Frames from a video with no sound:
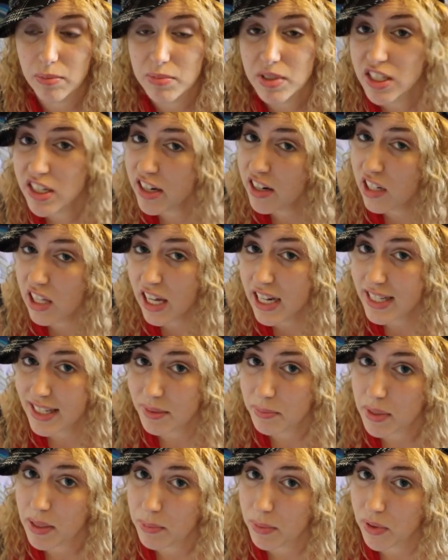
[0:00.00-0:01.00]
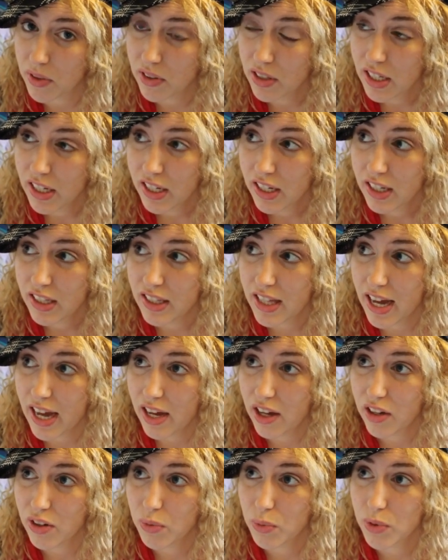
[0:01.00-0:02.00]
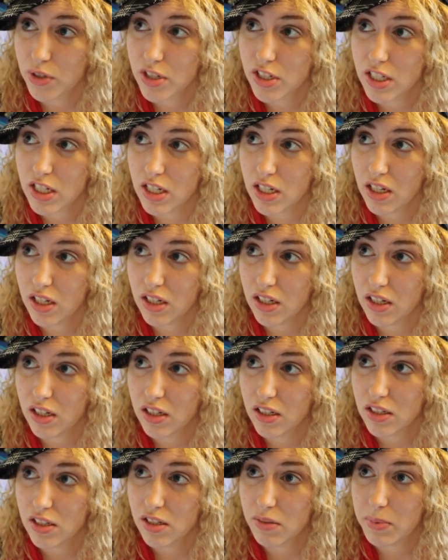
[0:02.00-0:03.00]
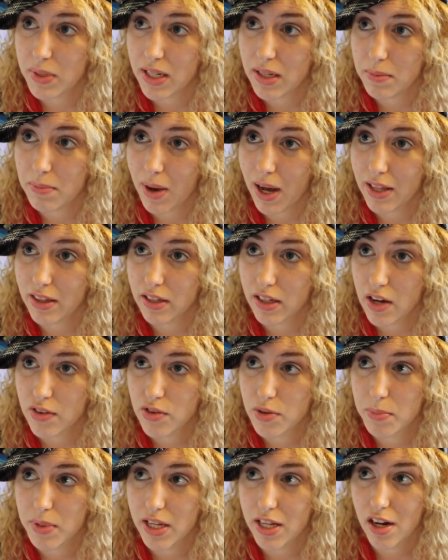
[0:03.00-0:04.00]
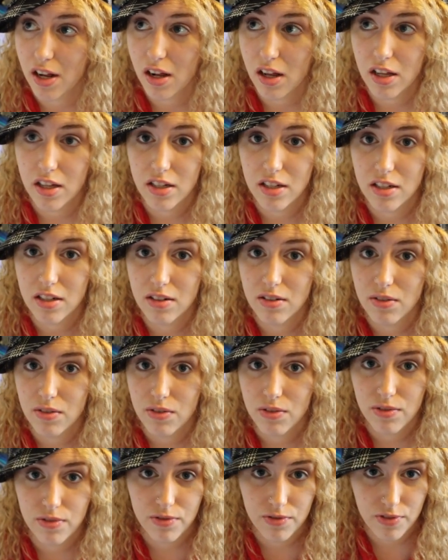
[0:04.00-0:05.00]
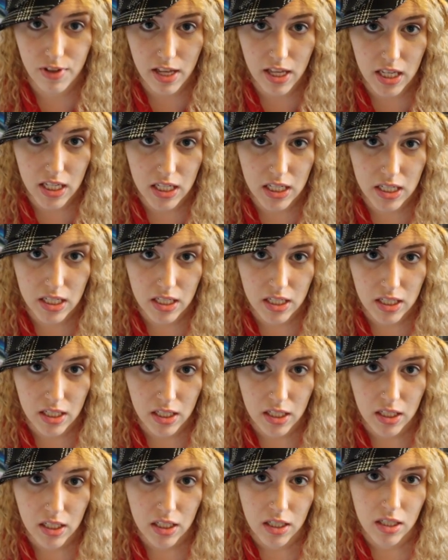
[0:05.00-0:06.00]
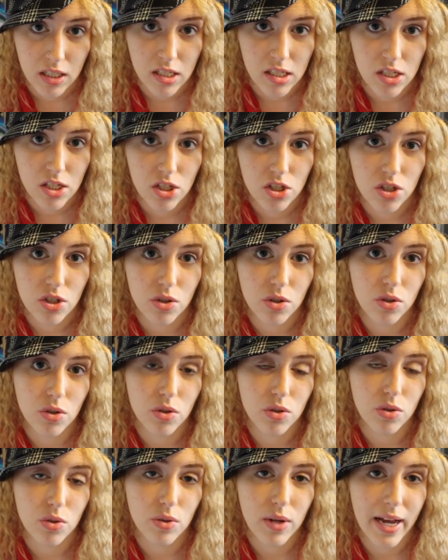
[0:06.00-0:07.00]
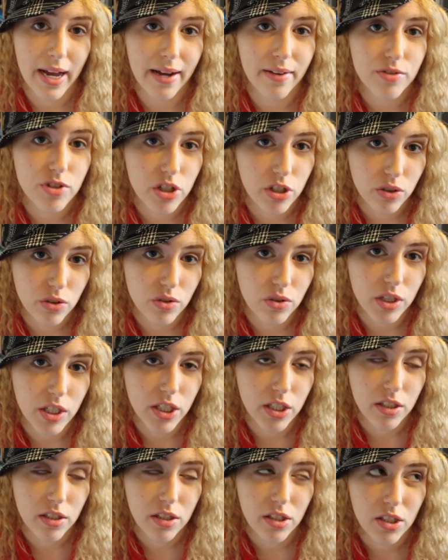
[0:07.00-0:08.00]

sterilizing people that were seen to be, by the government, unfit to have children.